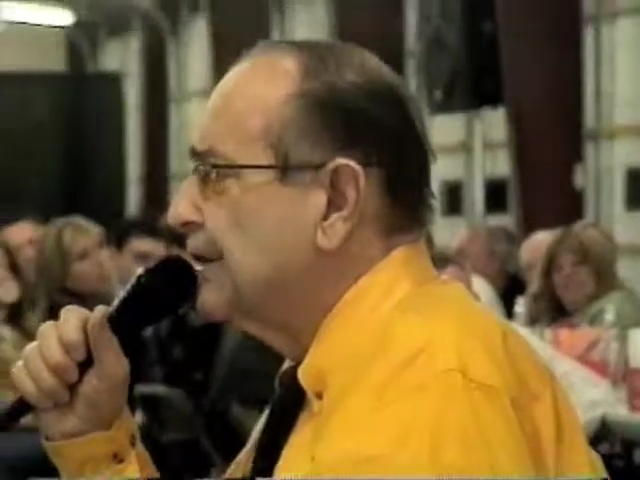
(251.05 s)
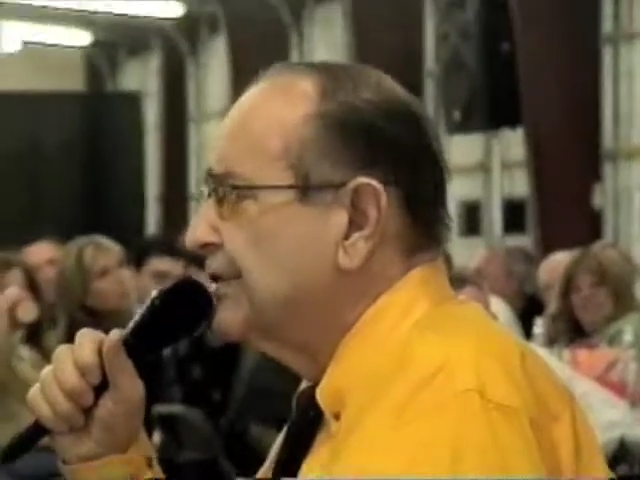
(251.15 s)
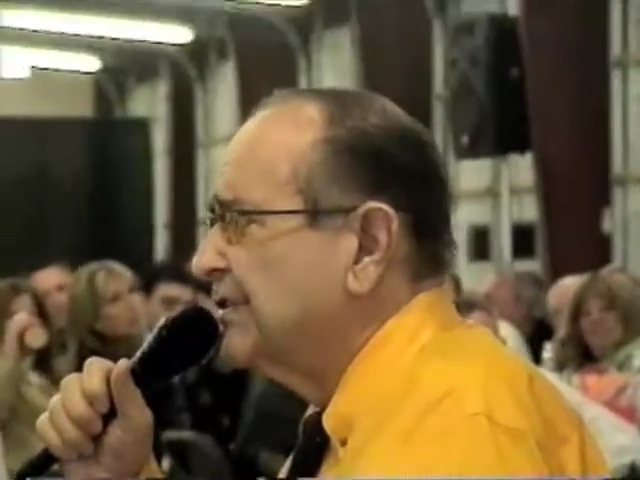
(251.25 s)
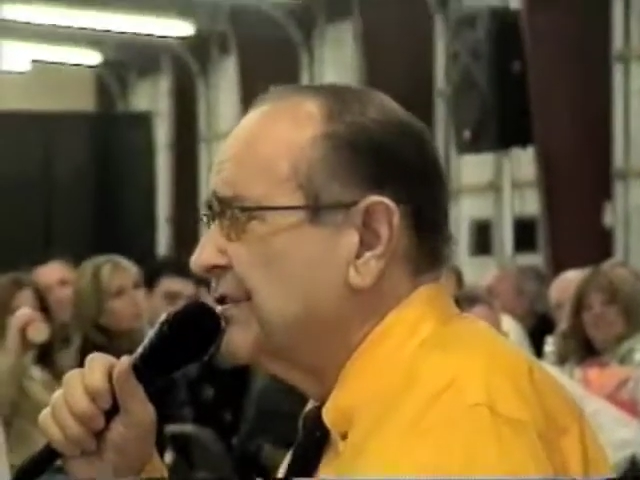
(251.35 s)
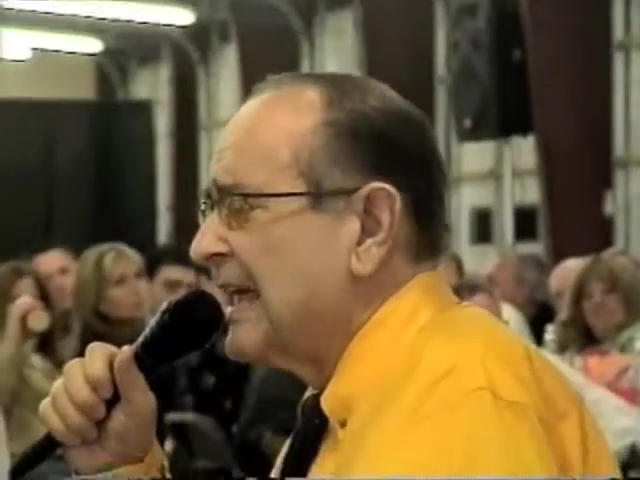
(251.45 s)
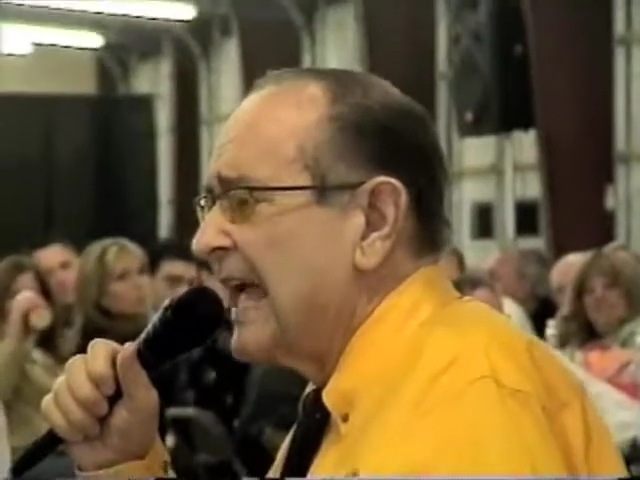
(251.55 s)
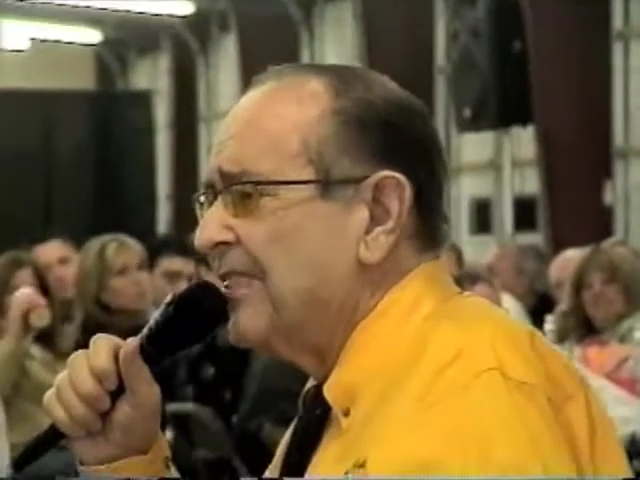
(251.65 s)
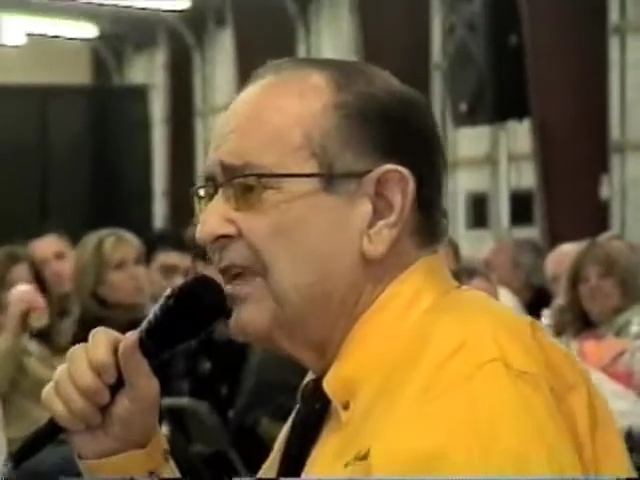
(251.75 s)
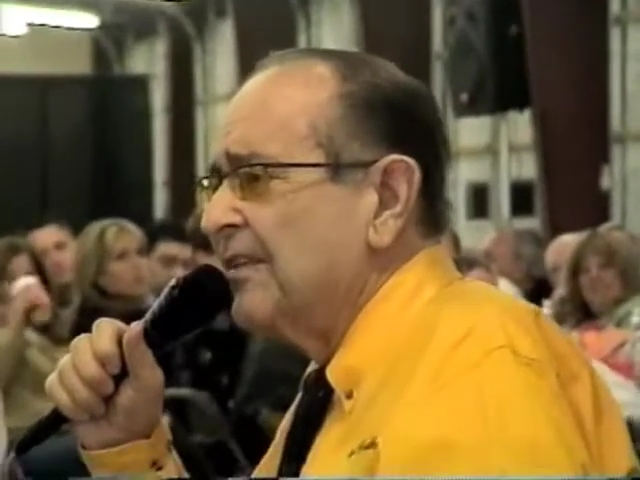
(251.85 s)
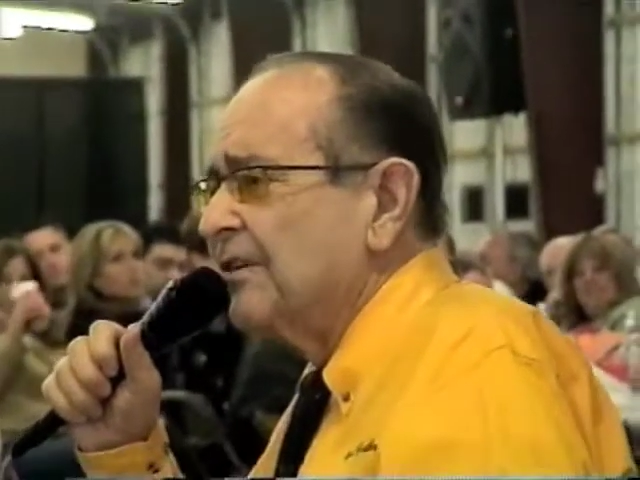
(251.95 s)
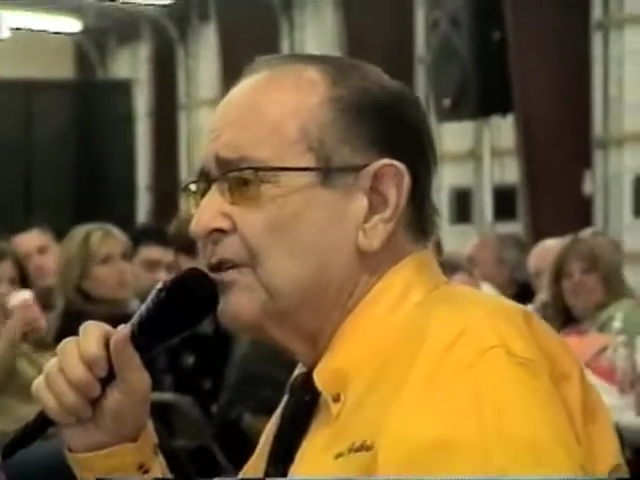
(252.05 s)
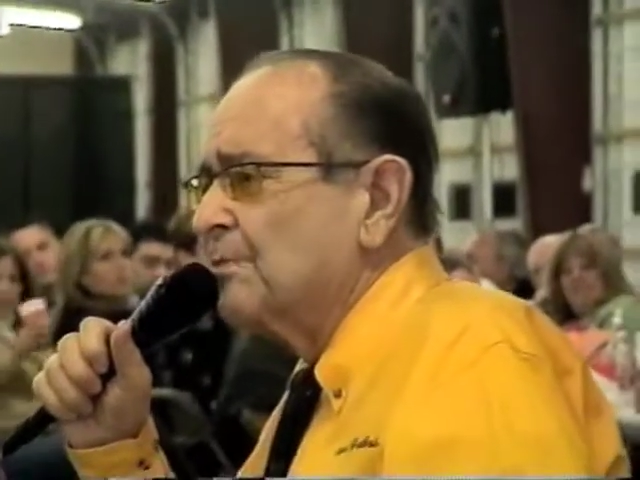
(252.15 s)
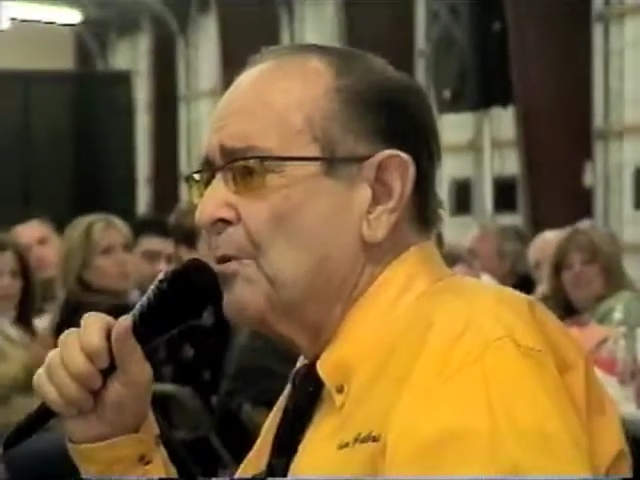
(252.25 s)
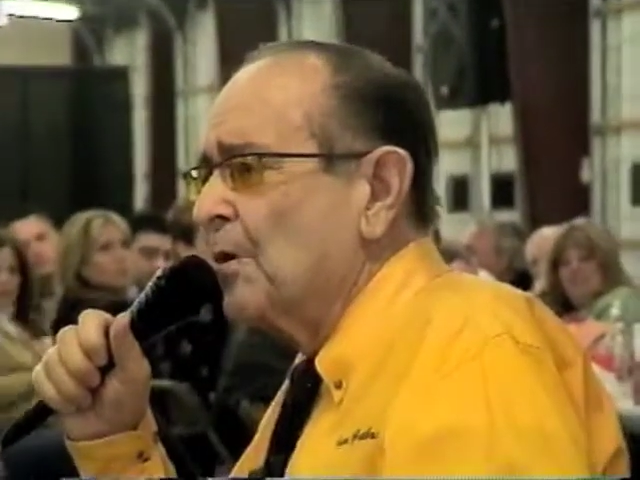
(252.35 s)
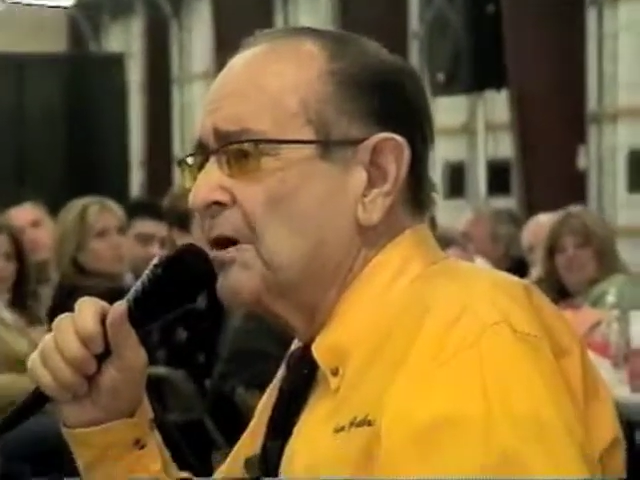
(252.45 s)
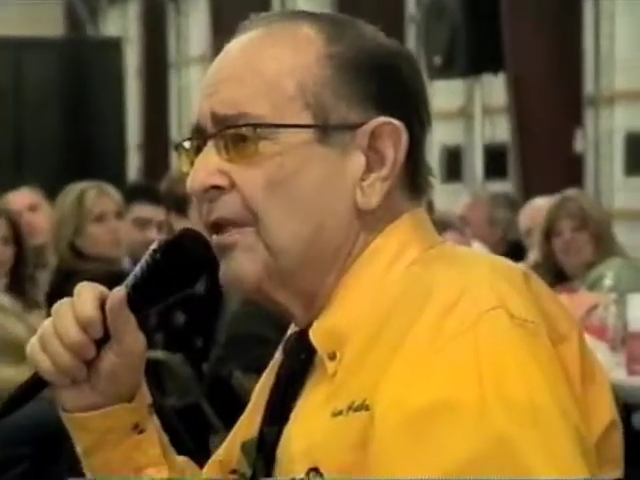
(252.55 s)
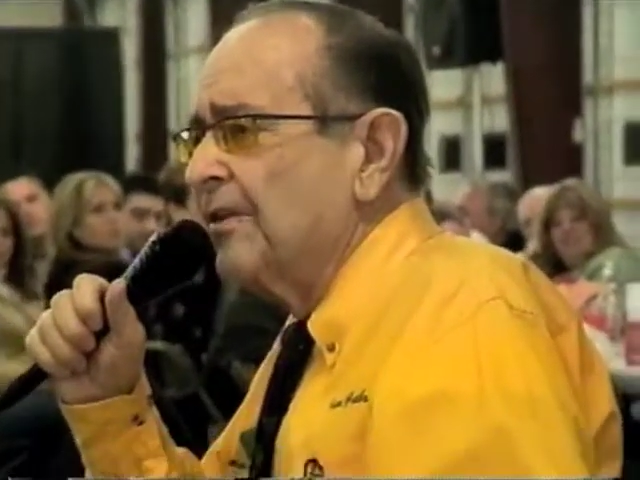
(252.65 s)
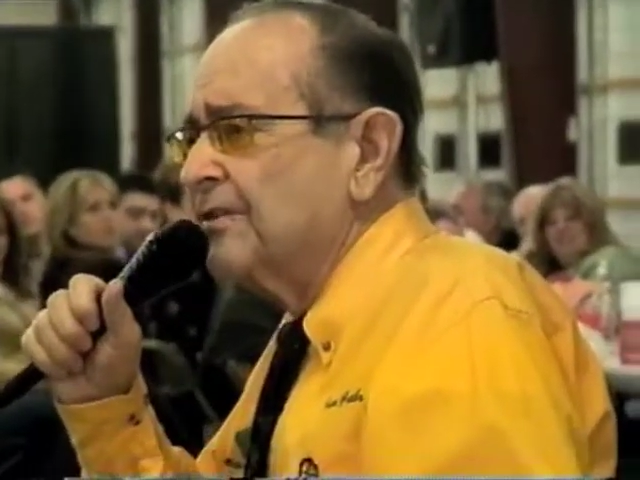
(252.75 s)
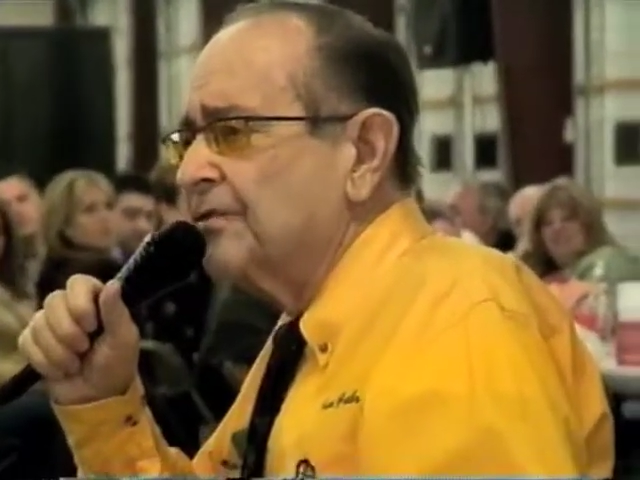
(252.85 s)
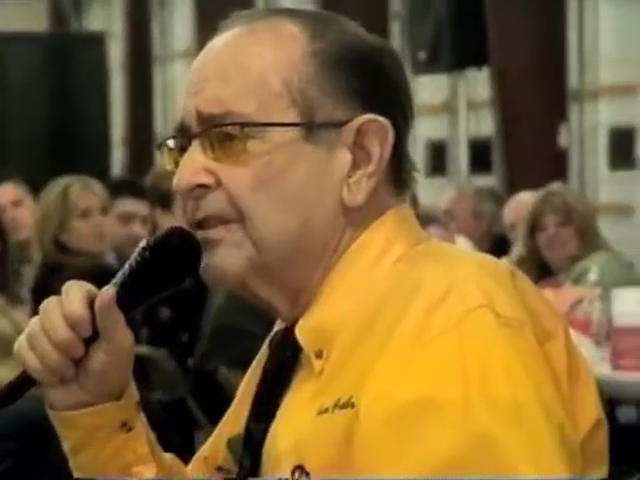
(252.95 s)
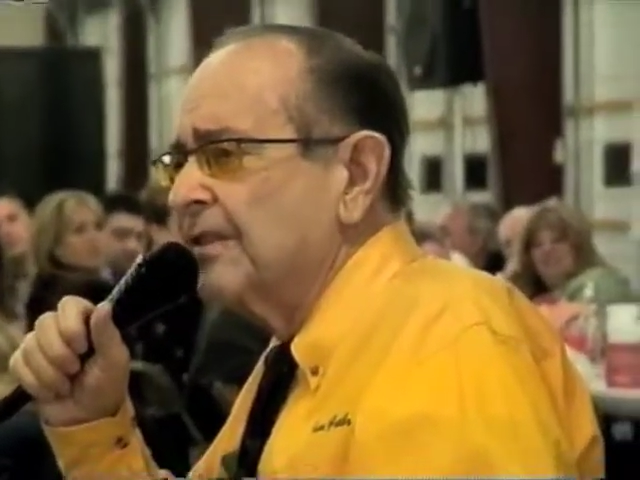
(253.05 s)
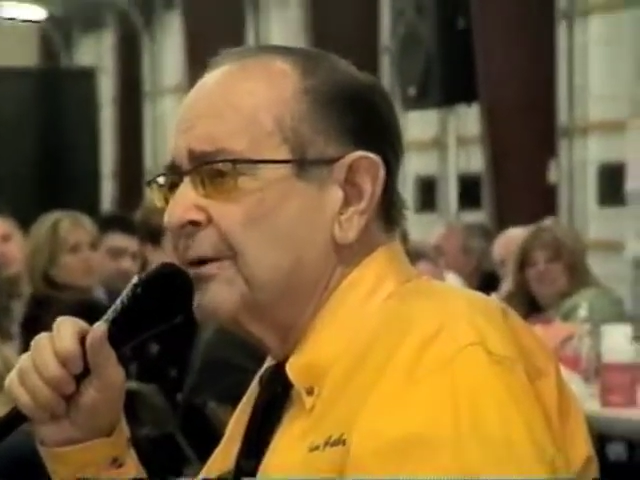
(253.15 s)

She says, I think there's more to this than